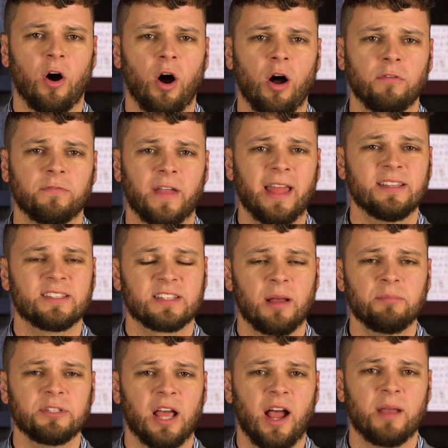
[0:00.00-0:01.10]
off and
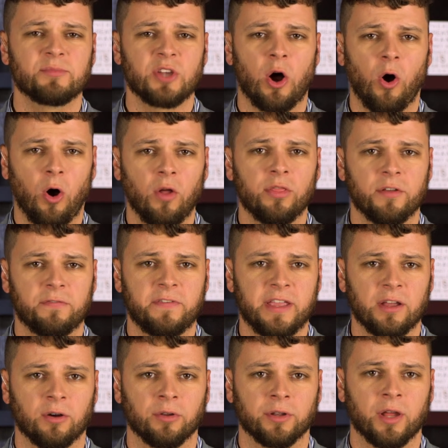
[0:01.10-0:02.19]
sometimes on the
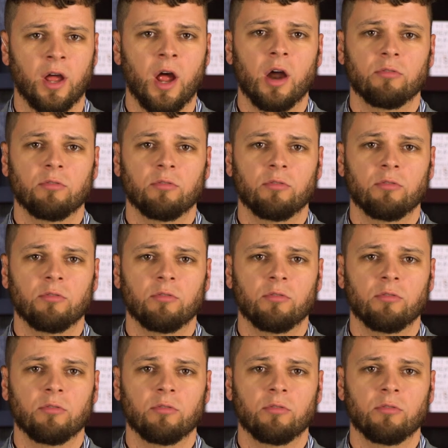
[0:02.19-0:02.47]
field,